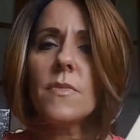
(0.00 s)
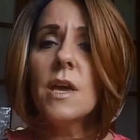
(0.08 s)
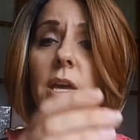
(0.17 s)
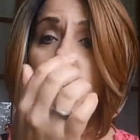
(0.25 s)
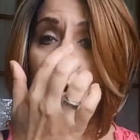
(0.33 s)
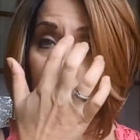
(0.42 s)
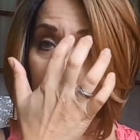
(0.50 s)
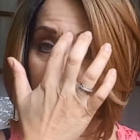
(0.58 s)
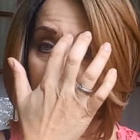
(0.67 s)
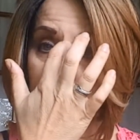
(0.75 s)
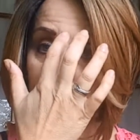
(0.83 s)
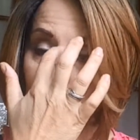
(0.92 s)
and all
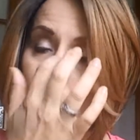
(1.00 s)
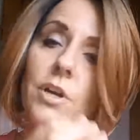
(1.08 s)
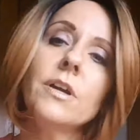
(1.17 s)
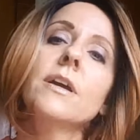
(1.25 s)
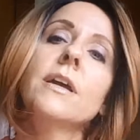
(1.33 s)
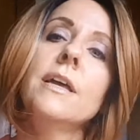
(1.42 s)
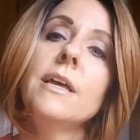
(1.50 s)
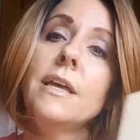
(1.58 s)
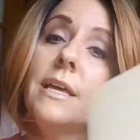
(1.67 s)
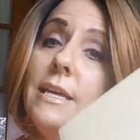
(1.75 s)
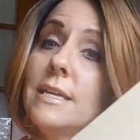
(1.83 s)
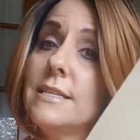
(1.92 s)
of his work
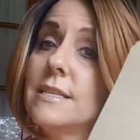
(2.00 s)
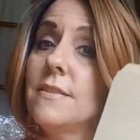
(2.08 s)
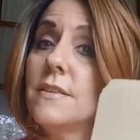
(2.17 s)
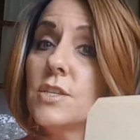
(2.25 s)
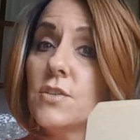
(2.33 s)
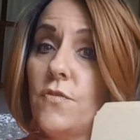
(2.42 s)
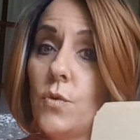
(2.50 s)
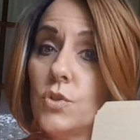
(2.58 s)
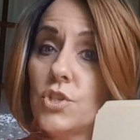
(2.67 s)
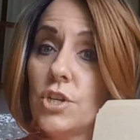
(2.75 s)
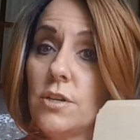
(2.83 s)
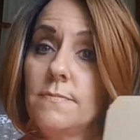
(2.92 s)
is in this
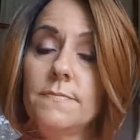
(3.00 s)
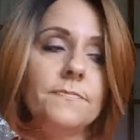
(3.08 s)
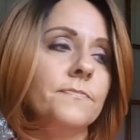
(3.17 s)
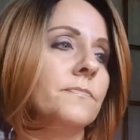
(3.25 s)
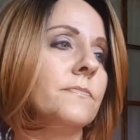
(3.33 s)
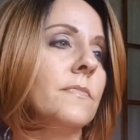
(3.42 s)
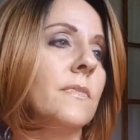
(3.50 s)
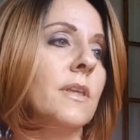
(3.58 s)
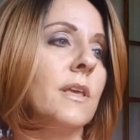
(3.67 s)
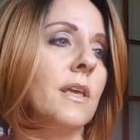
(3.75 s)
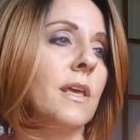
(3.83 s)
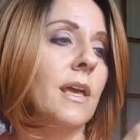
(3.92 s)
folder.
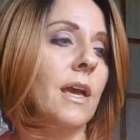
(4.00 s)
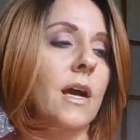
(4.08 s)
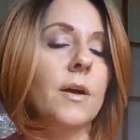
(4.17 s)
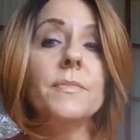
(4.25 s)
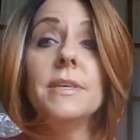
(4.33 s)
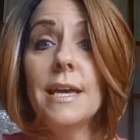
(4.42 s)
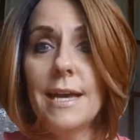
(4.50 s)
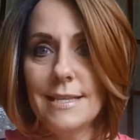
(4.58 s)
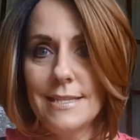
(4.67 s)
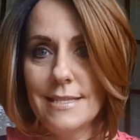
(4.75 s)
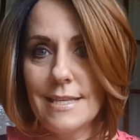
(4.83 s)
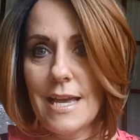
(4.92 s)

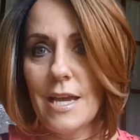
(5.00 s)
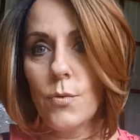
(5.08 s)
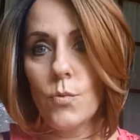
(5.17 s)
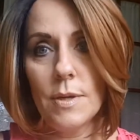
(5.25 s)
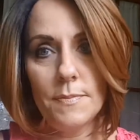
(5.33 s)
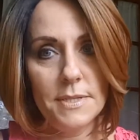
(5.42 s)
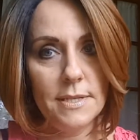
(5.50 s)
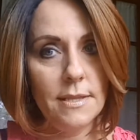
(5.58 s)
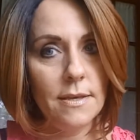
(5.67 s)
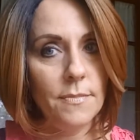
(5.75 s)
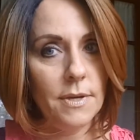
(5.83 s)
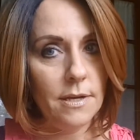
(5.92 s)
Yes, I ripped
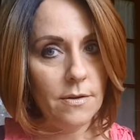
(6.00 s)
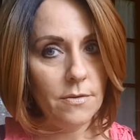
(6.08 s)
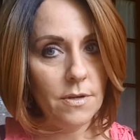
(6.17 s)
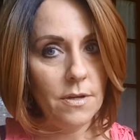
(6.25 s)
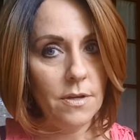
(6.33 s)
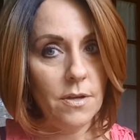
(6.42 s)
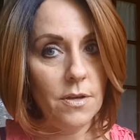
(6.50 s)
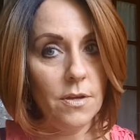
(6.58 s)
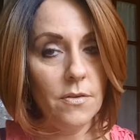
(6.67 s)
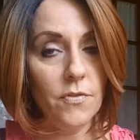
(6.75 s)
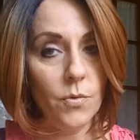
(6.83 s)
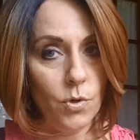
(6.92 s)
them out
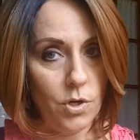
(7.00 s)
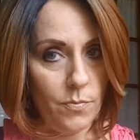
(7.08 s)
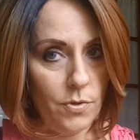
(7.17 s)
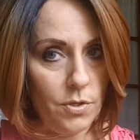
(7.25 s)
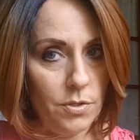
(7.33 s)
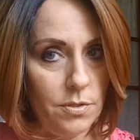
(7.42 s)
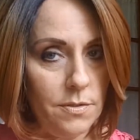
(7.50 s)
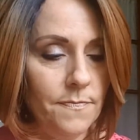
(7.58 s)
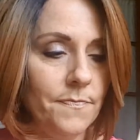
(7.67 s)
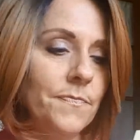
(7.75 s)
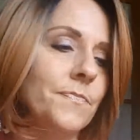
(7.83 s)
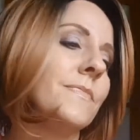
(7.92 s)
of the workbooks.
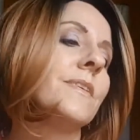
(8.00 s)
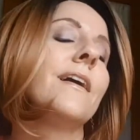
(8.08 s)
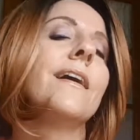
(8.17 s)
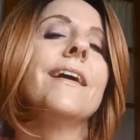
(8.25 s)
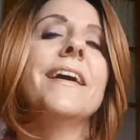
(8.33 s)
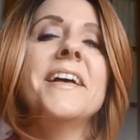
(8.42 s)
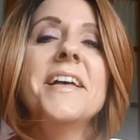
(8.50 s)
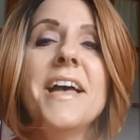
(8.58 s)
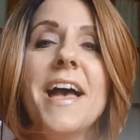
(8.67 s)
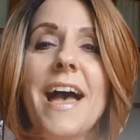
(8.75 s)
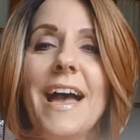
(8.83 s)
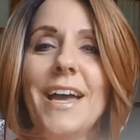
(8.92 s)

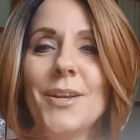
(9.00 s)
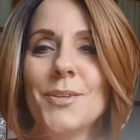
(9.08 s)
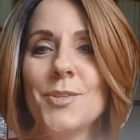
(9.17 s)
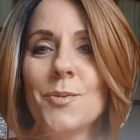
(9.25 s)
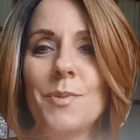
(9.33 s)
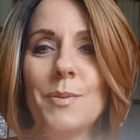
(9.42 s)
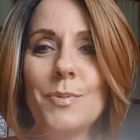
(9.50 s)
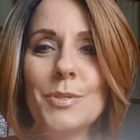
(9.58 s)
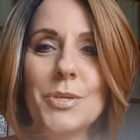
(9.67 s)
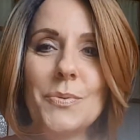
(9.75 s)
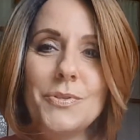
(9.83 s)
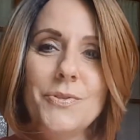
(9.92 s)
I know some people
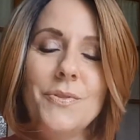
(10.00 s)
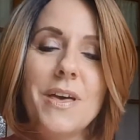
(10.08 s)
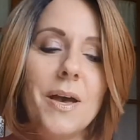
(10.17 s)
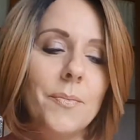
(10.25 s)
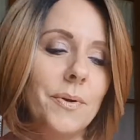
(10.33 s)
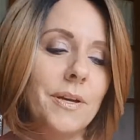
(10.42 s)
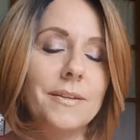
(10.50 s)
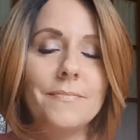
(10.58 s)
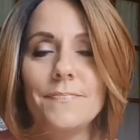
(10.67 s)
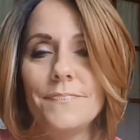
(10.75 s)
don't do that, but